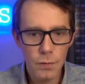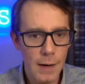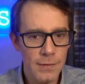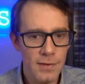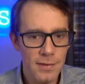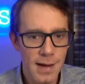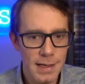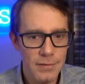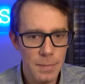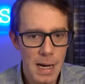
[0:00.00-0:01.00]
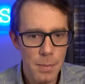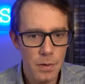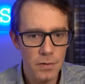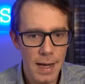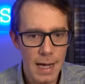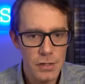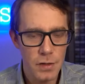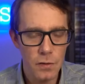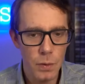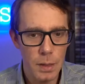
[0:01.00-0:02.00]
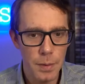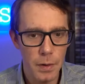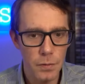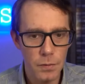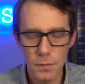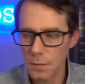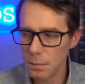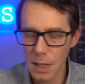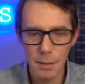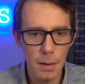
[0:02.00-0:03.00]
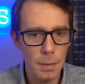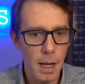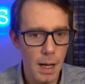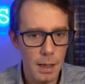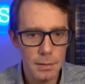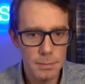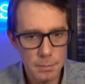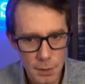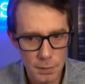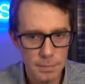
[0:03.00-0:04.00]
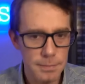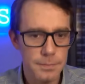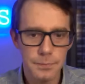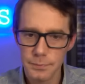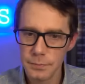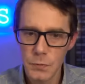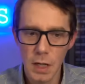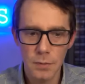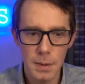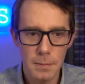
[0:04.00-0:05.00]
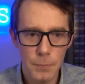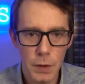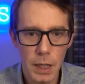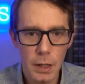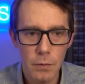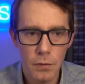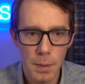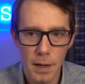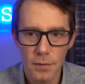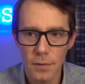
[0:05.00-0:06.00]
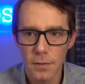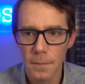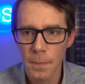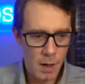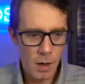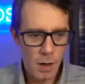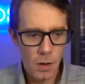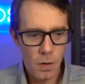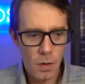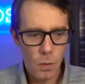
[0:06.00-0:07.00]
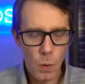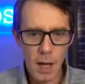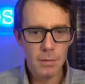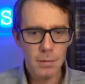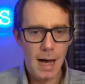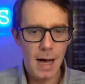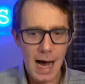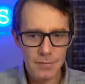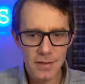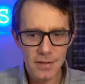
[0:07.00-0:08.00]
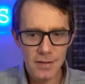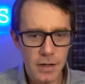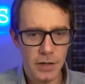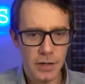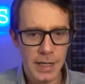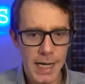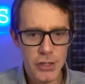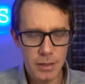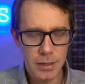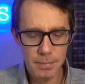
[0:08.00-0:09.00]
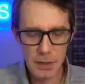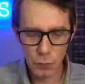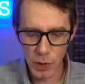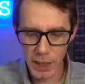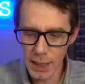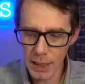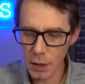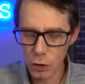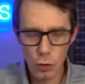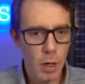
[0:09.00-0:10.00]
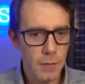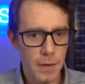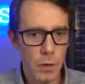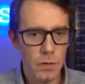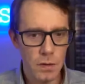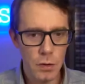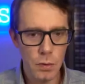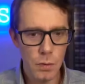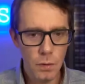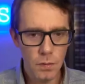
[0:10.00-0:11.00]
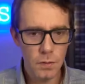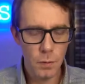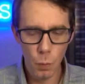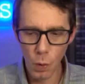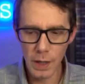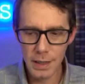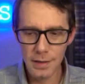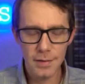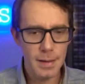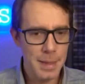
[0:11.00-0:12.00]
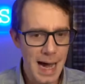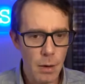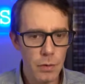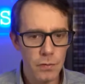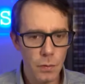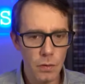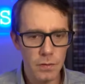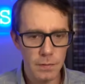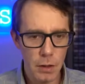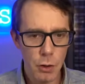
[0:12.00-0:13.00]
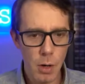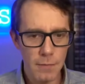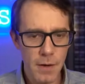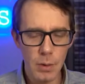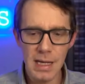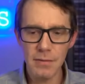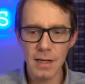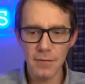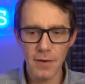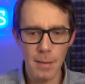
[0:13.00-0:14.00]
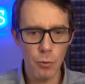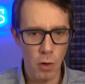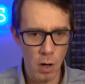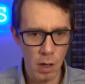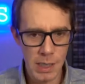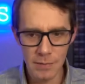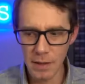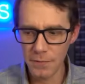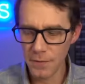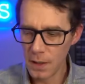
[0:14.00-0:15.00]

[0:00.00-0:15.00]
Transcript: reference the scientific papers and Ashton's Twitter posts, blah, blah, blah. Boom. Trust me, you'll get good responses. Well, obviously, there's a connection between UFOs and nukes. What is the power source of your UFO? Even if I'm wrong, even if,